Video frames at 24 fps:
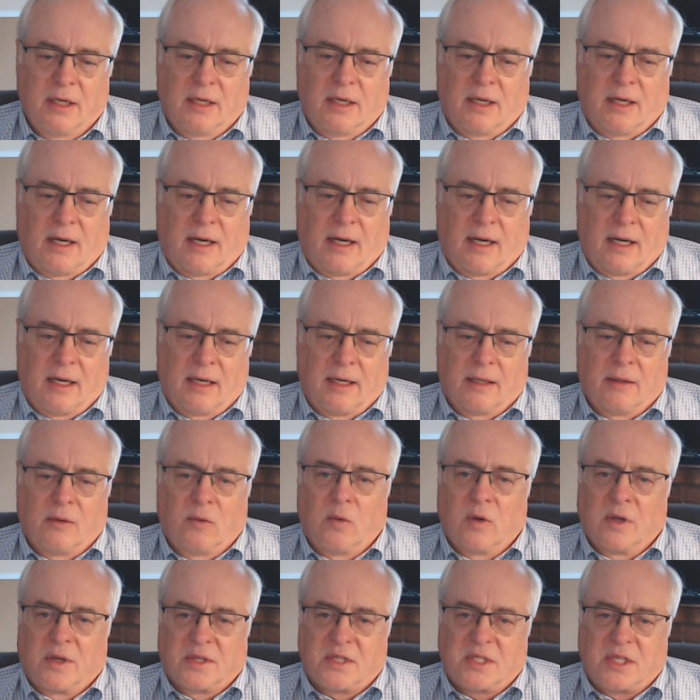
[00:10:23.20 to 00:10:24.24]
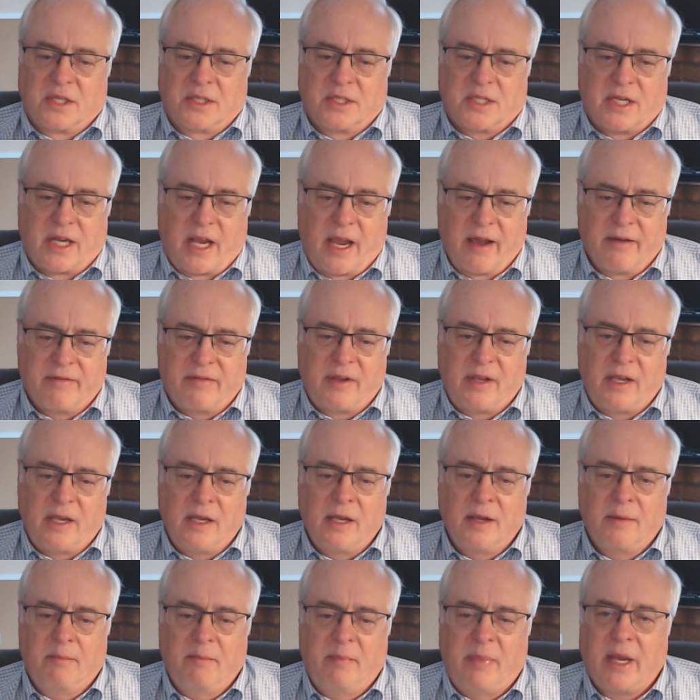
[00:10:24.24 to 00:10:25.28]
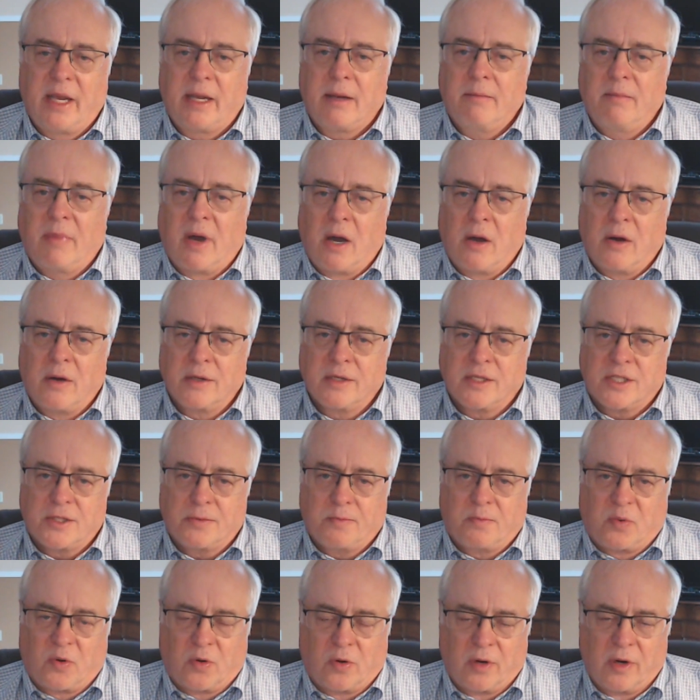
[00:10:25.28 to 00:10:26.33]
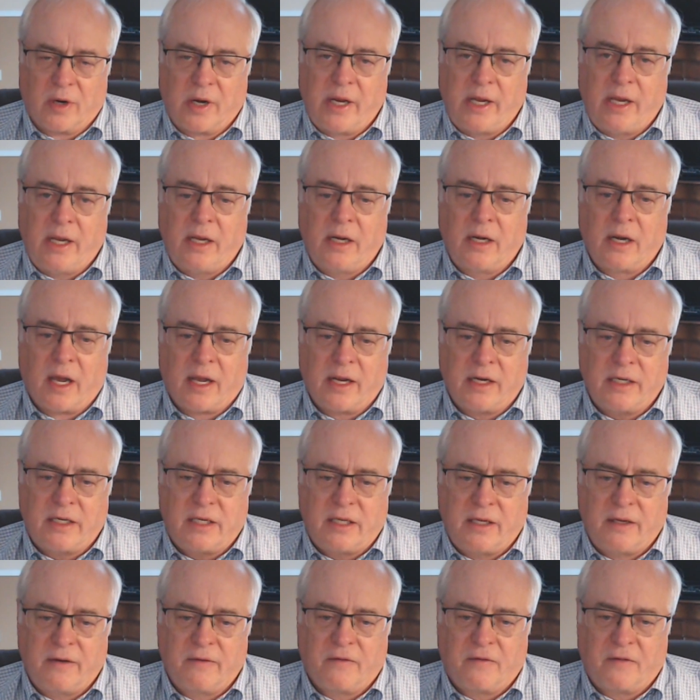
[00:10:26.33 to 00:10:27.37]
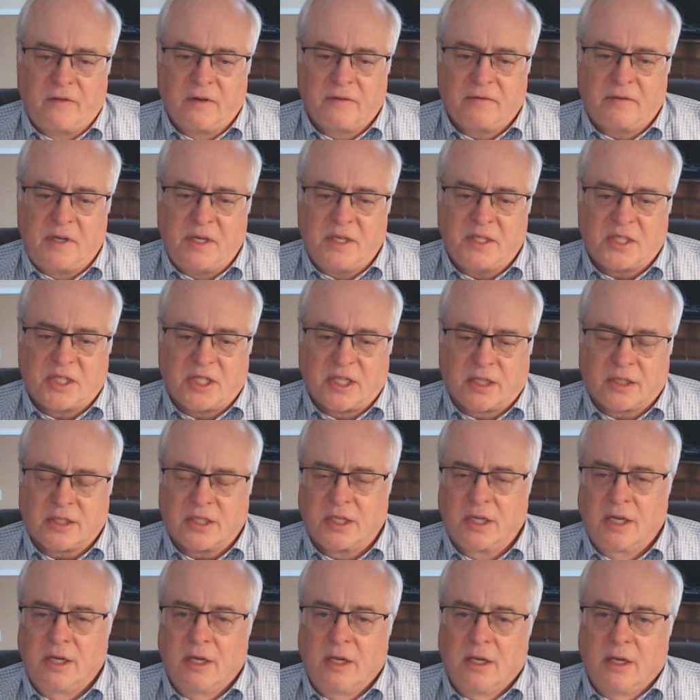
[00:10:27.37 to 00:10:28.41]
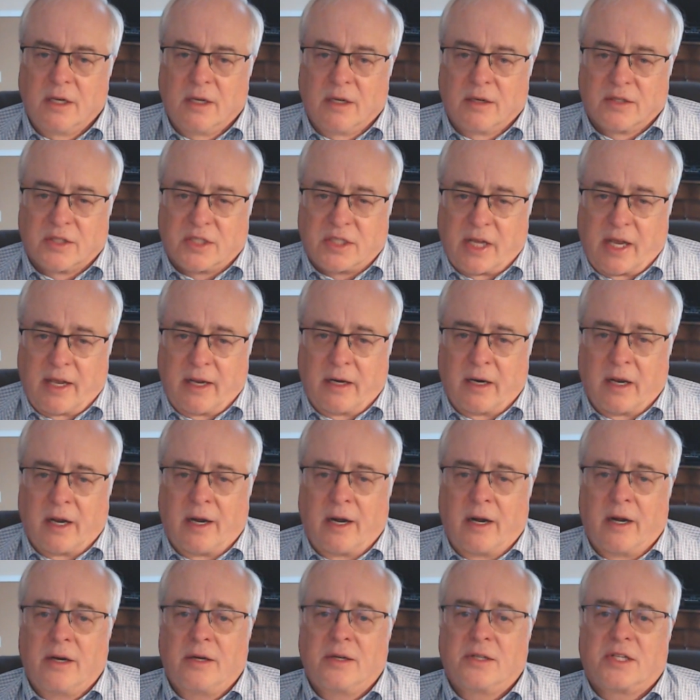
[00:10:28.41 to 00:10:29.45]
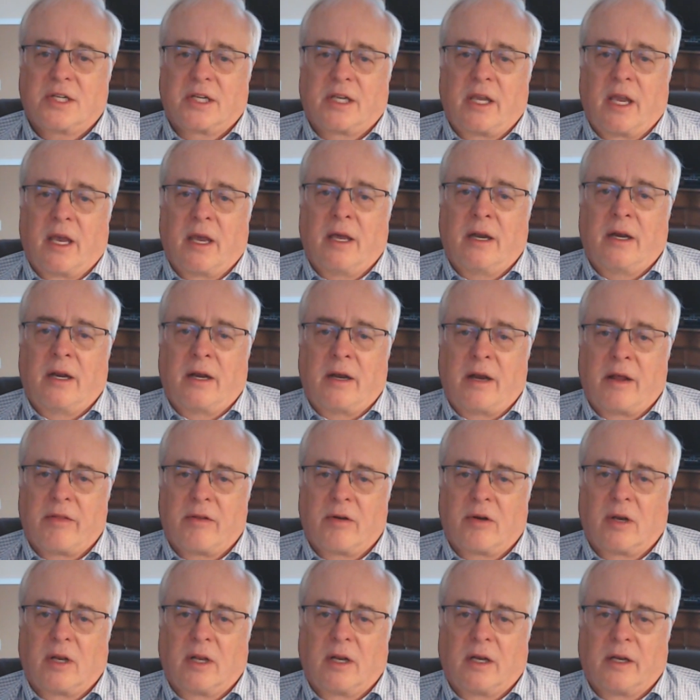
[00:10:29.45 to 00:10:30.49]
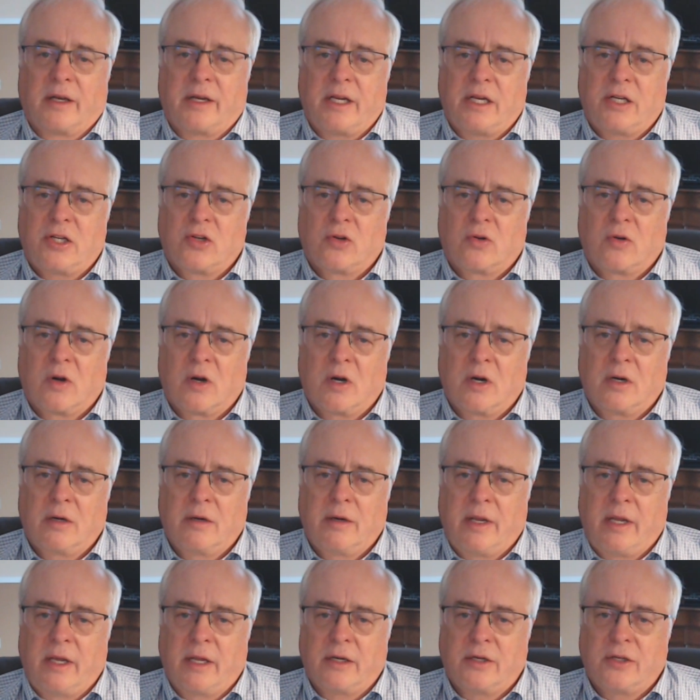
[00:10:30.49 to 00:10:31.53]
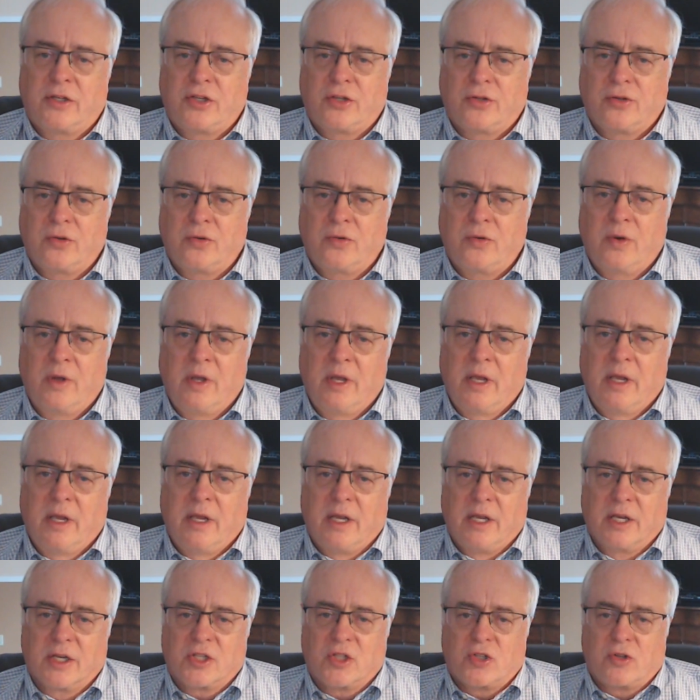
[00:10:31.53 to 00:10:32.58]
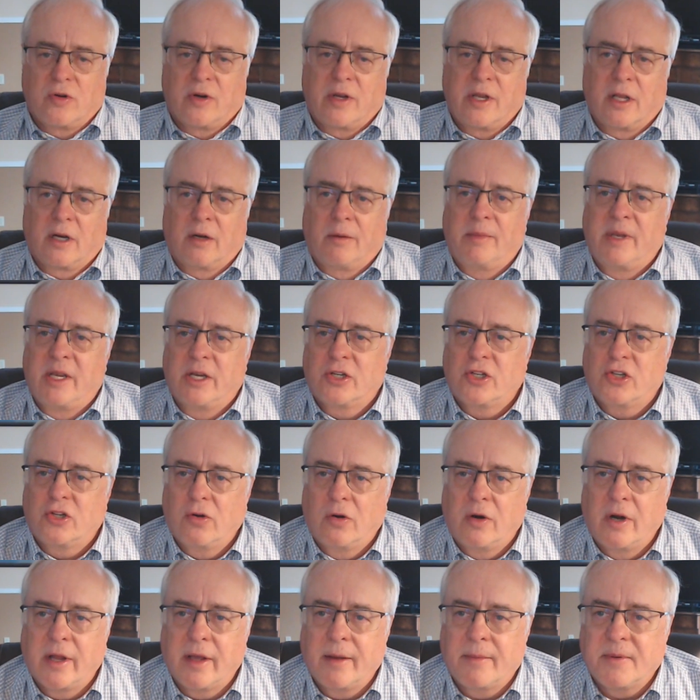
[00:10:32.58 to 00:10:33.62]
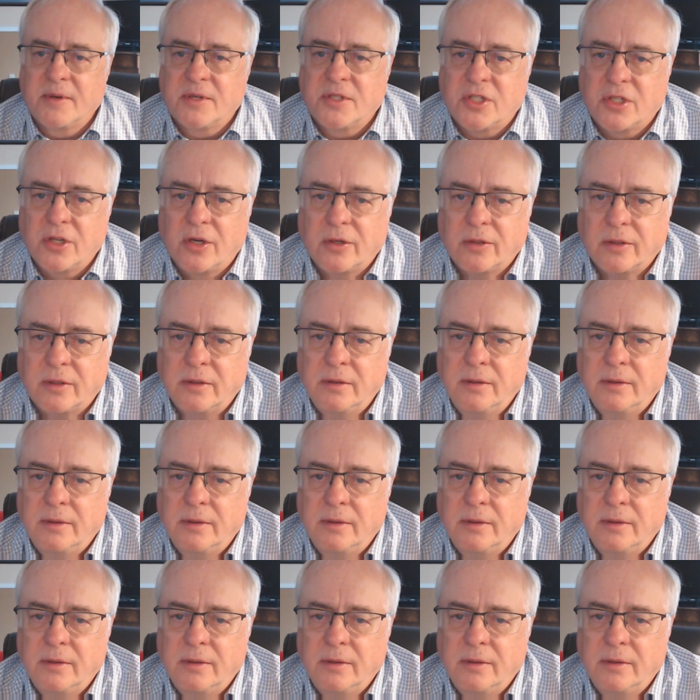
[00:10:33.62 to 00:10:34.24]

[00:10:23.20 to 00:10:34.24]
Wilson's heavy, big bounce, pre-1956 sand irons. Again, another little detour into history. It'll be a short episode.